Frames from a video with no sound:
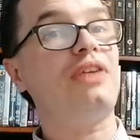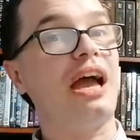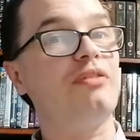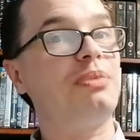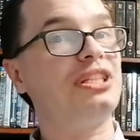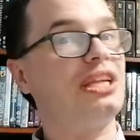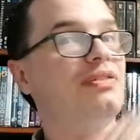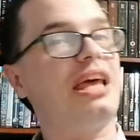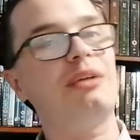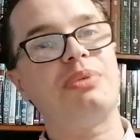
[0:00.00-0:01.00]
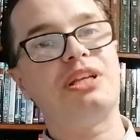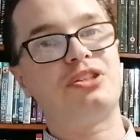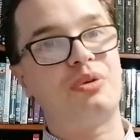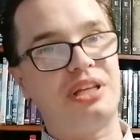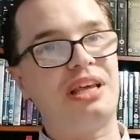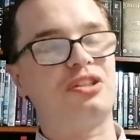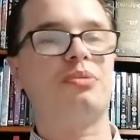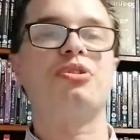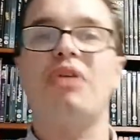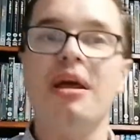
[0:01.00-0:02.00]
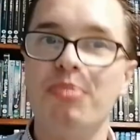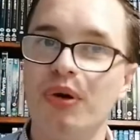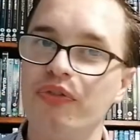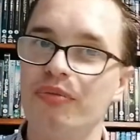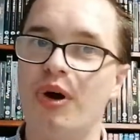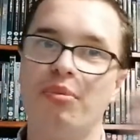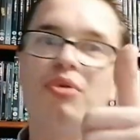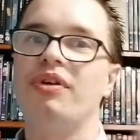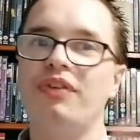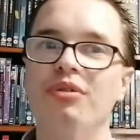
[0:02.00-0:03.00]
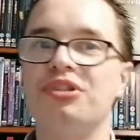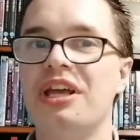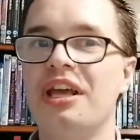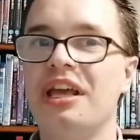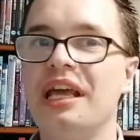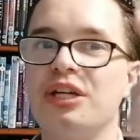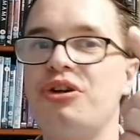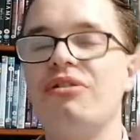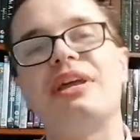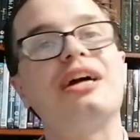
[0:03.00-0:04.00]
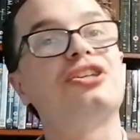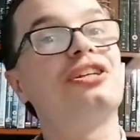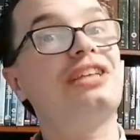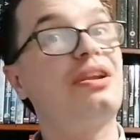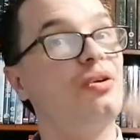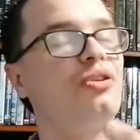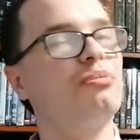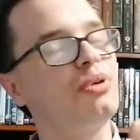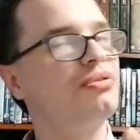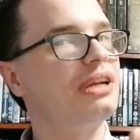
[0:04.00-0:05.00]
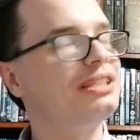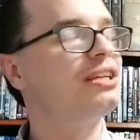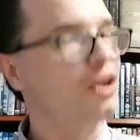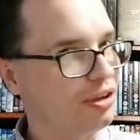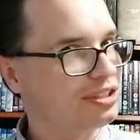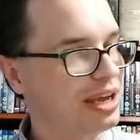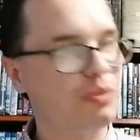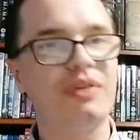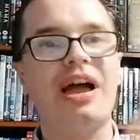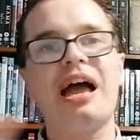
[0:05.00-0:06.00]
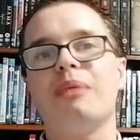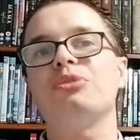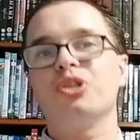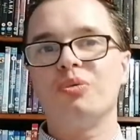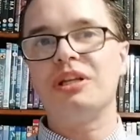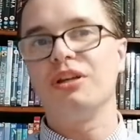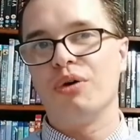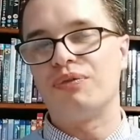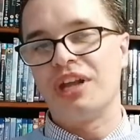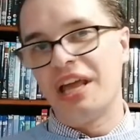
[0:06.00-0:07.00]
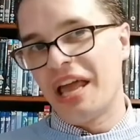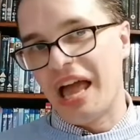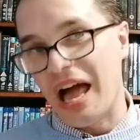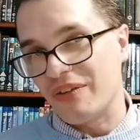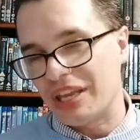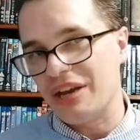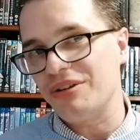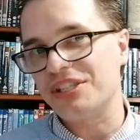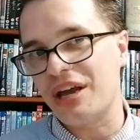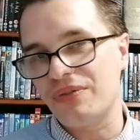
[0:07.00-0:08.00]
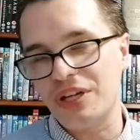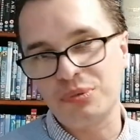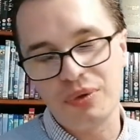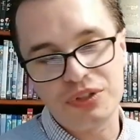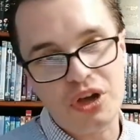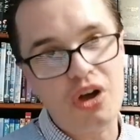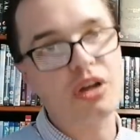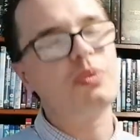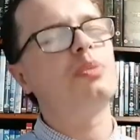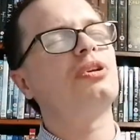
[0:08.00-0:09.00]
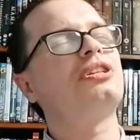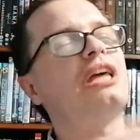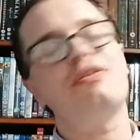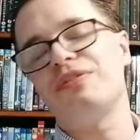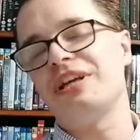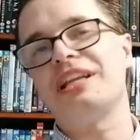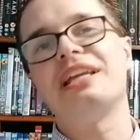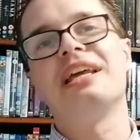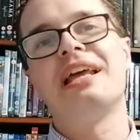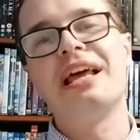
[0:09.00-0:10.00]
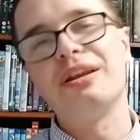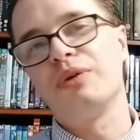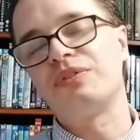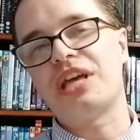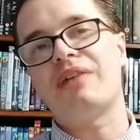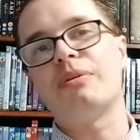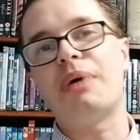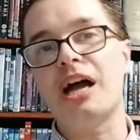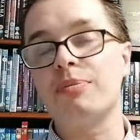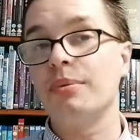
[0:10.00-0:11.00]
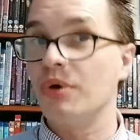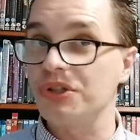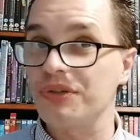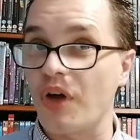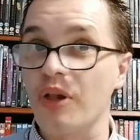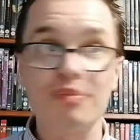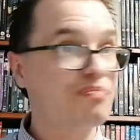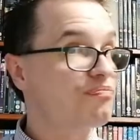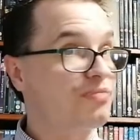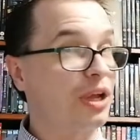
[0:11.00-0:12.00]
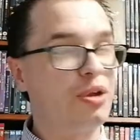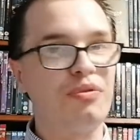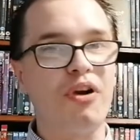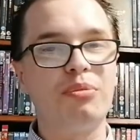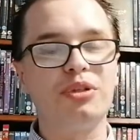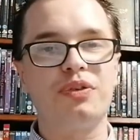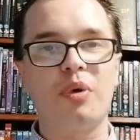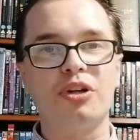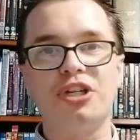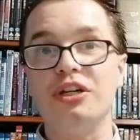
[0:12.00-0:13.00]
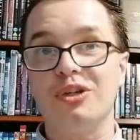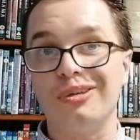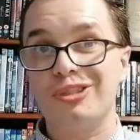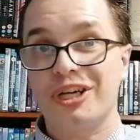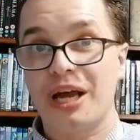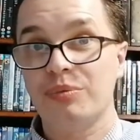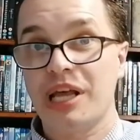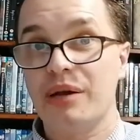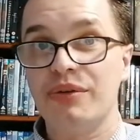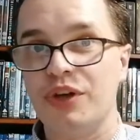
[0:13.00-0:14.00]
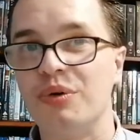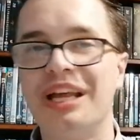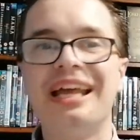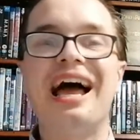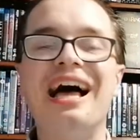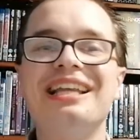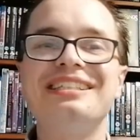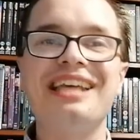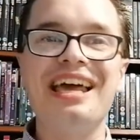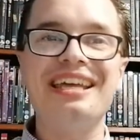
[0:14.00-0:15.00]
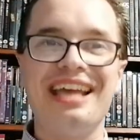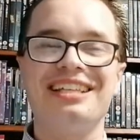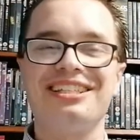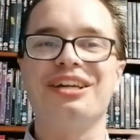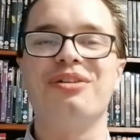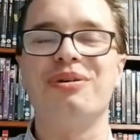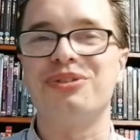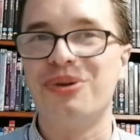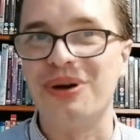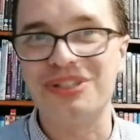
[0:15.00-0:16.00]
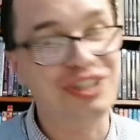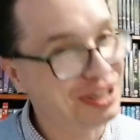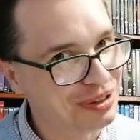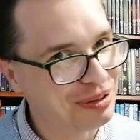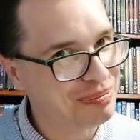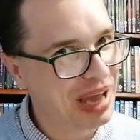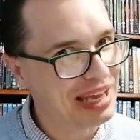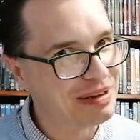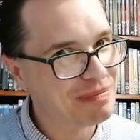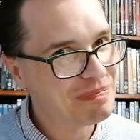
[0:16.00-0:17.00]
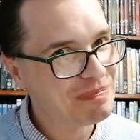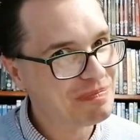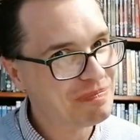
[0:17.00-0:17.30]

If you have, please leave a like. Please do hit that subscribe button for more movie reviews, trailer reactions and other movie-related content. We have absolutely loved having you here at SciFirst Movie Talk, and we would definitely love to have you back. But most of all, thank you very much for watching. Go check out that review. And yes, thank you very much for watching. Goodbye.